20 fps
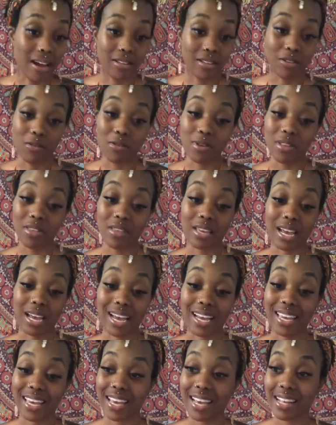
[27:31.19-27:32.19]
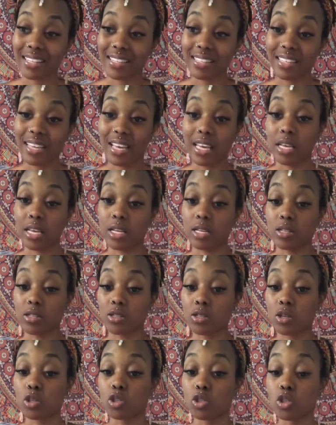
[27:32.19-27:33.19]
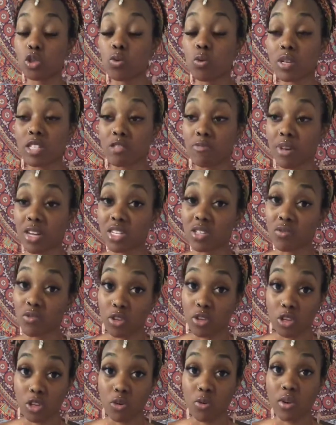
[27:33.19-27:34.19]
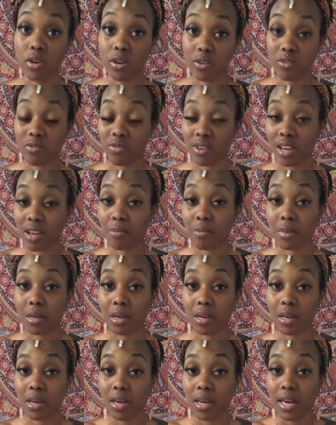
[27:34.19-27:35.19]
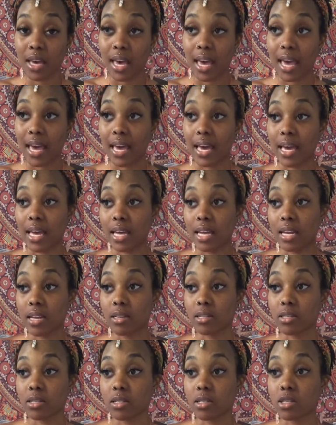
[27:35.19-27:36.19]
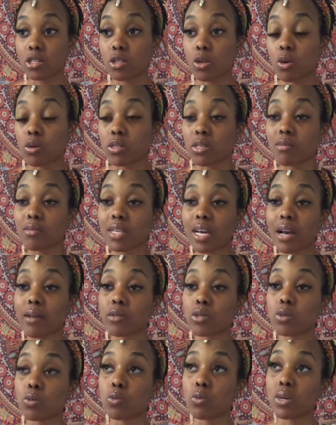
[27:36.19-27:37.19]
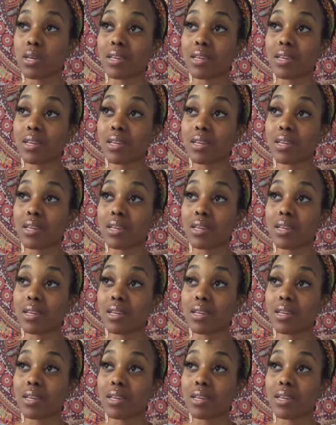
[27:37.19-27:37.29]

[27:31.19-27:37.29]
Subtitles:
The only thing I can say is do what's best for you and your family. And sometimes